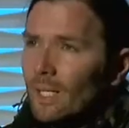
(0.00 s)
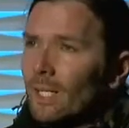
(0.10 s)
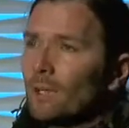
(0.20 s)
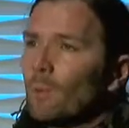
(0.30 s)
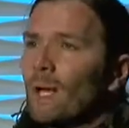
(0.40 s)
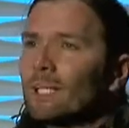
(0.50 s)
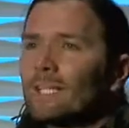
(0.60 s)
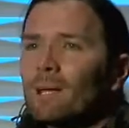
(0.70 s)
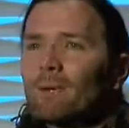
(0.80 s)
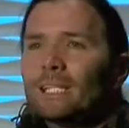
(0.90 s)
you know, Wade and
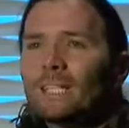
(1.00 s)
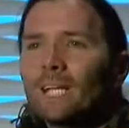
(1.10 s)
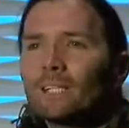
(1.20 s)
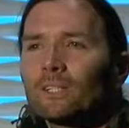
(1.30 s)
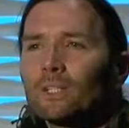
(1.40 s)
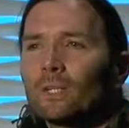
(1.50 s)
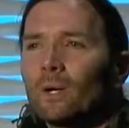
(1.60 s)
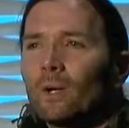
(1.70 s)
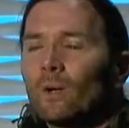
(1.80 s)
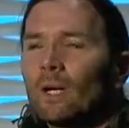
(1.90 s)
I met 10 years
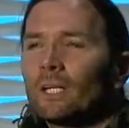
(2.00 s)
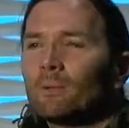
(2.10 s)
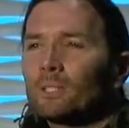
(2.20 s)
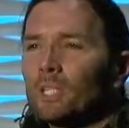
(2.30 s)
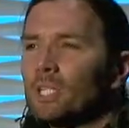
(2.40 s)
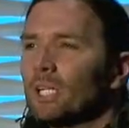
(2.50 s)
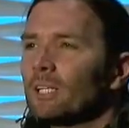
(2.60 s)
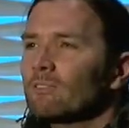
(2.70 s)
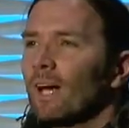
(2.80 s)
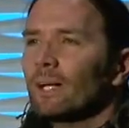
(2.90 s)
ago, and it was the
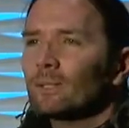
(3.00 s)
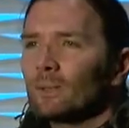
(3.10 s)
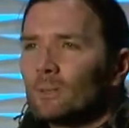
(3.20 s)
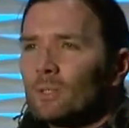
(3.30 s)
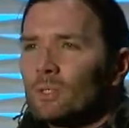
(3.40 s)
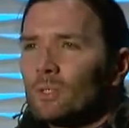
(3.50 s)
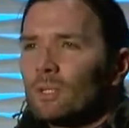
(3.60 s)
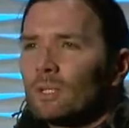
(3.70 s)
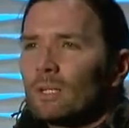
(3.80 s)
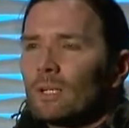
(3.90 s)
shared values
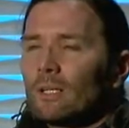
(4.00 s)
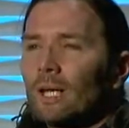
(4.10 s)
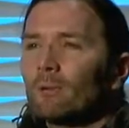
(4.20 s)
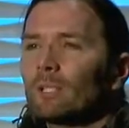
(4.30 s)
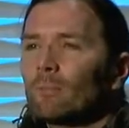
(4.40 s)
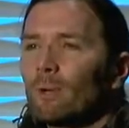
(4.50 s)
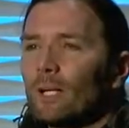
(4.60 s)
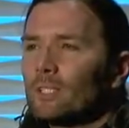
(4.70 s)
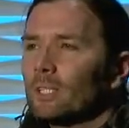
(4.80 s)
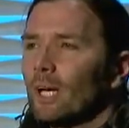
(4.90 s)
that really brought
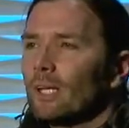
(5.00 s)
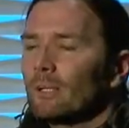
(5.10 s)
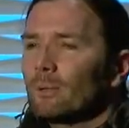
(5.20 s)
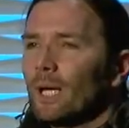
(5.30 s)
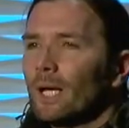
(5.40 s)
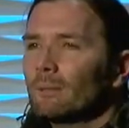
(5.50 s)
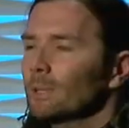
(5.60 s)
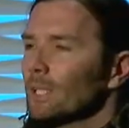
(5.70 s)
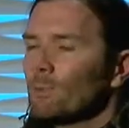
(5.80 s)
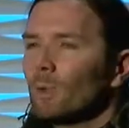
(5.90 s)
us together. We had
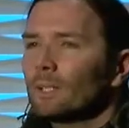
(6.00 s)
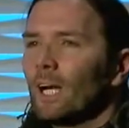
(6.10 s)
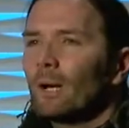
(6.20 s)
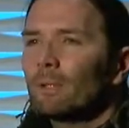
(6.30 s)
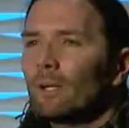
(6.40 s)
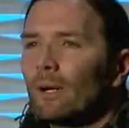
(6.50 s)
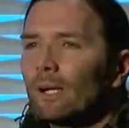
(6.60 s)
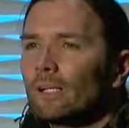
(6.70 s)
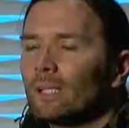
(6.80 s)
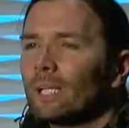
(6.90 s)
this one common
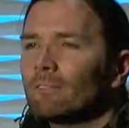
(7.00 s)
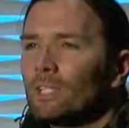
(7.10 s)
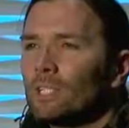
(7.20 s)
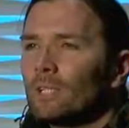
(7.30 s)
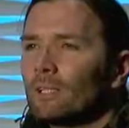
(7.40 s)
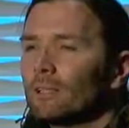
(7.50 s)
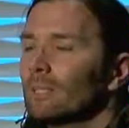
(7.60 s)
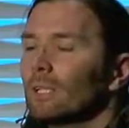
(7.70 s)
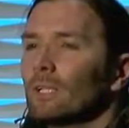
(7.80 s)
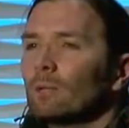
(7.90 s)
heart and vision.
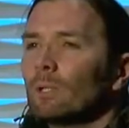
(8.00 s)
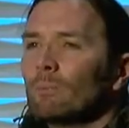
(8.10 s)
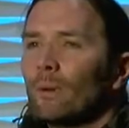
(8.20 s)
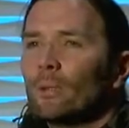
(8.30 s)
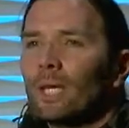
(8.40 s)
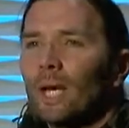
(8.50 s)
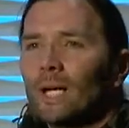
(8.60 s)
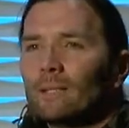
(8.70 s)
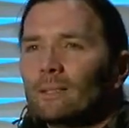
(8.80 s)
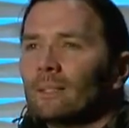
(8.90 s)
We both
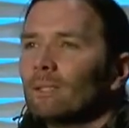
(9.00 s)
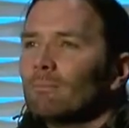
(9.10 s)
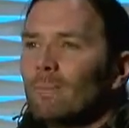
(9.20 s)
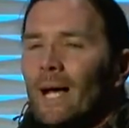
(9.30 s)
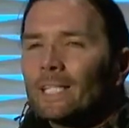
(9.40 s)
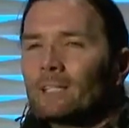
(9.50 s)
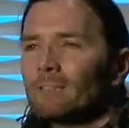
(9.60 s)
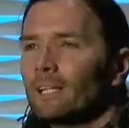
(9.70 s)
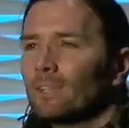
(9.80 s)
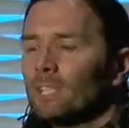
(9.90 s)
had massive
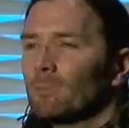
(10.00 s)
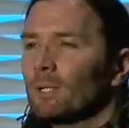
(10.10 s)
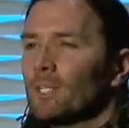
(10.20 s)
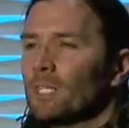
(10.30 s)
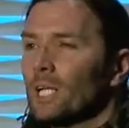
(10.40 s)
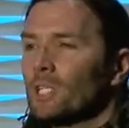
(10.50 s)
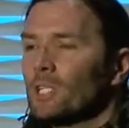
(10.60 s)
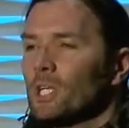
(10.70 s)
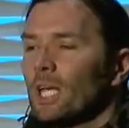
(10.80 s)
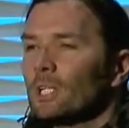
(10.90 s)
life experiences that
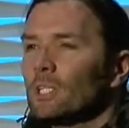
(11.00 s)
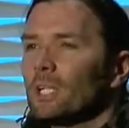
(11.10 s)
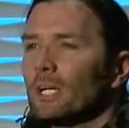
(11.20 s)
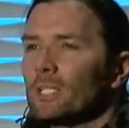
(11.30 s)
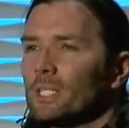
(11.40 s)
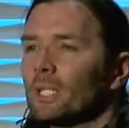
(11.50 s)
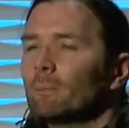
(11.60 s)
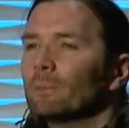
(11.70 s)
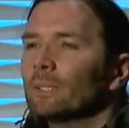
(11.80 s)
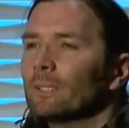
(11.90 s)
changed us
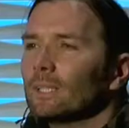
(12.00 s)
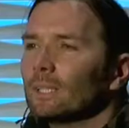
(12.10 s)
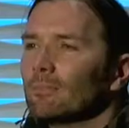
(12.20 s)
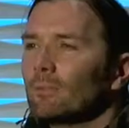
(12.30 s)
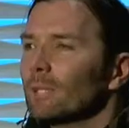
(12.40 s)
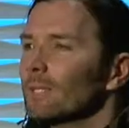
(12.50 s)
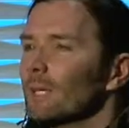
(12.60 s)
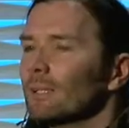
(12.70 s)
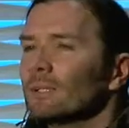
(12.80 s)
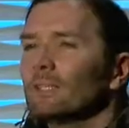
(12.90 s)
completely. For me,
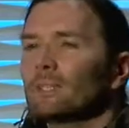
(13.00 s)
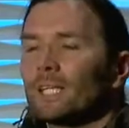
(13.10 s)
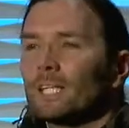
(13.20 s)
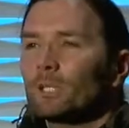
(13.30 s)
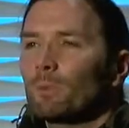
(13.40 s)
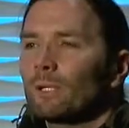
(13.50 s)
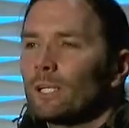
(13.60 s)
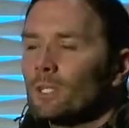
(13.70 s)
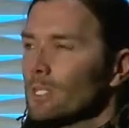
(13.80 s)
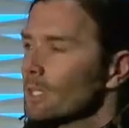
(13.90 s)
that near-death
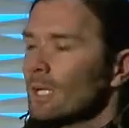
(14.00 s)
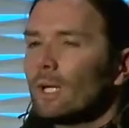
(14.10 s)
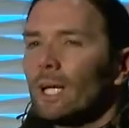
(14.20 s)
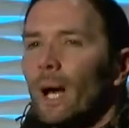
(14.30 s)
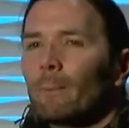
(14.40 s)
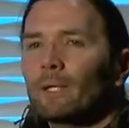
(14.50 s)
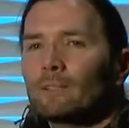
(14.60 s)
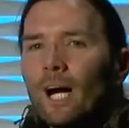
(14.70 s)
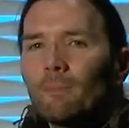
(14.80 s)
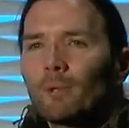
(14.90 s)
experience got me a
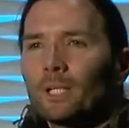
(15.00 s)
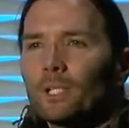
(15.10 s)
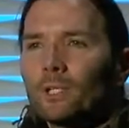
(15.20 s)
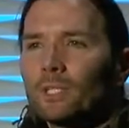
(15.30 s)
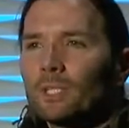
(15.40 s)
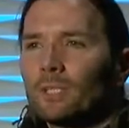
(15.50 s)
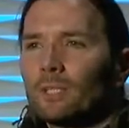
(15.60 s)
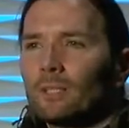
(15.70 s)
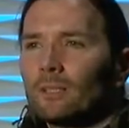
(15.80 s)
lot more interested